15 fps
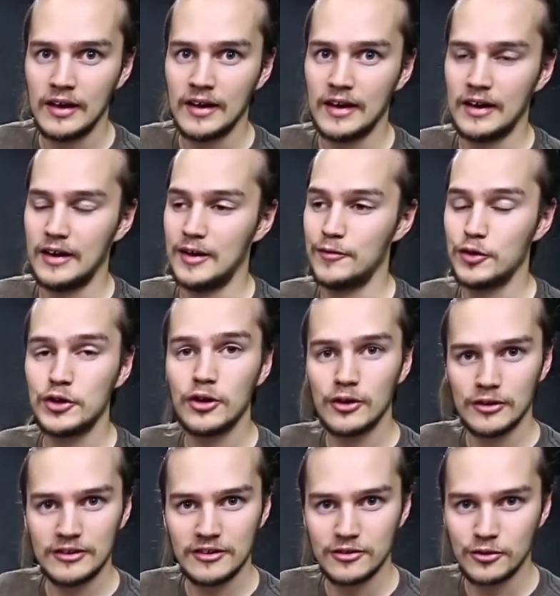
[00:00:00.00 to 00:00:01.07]
If you go
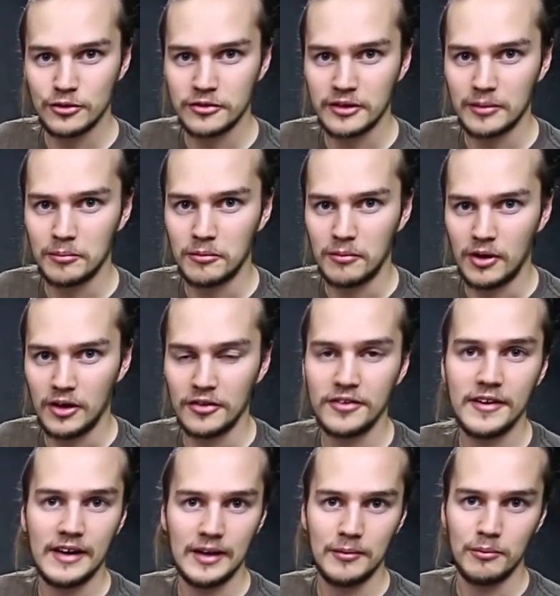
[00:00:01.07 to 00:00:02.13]
listen to some odd
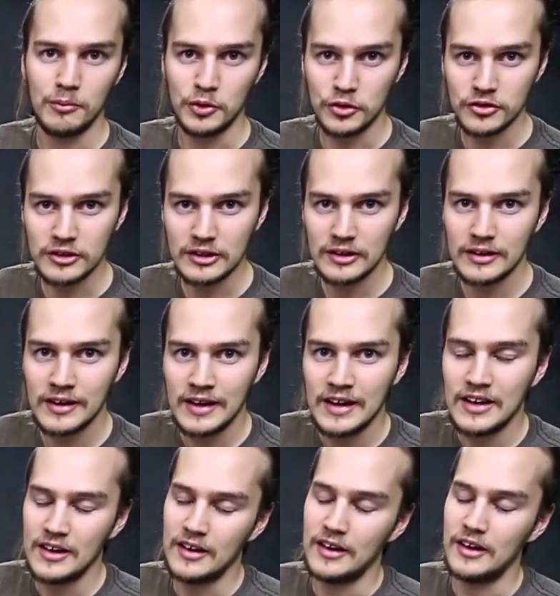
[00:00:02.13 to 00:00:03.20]
time music,
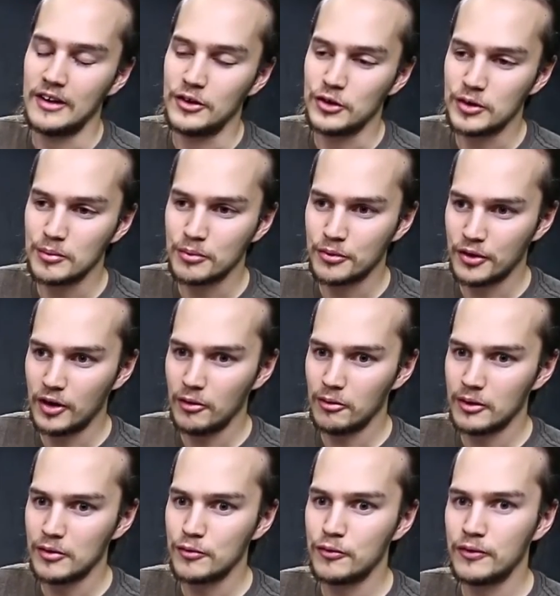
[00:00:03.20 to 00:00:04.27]
you can
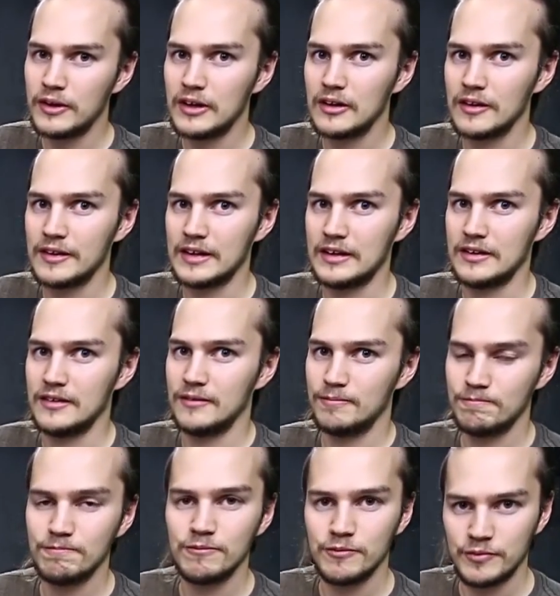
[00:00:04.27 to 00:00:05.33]
probably feel that
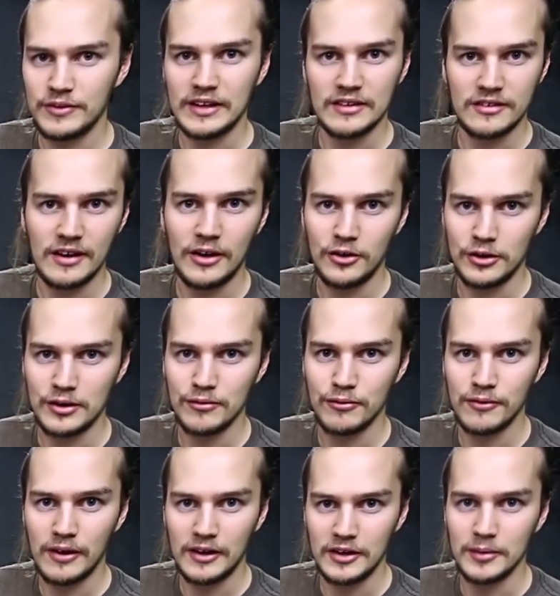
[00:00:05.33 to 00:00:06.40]
that's how you can
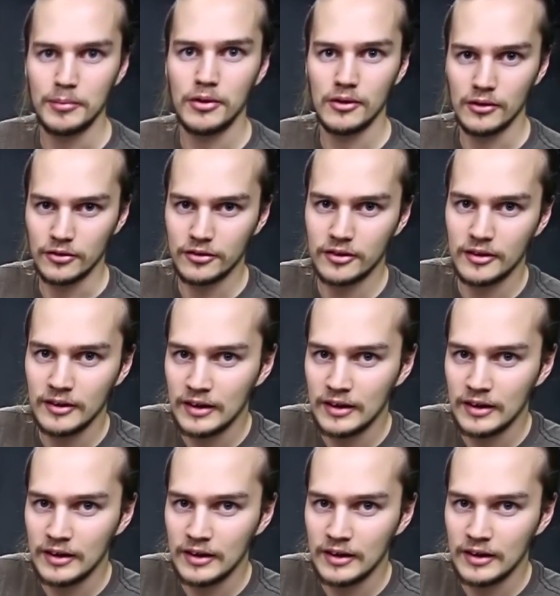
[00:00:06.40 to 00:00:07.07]
find the pulse.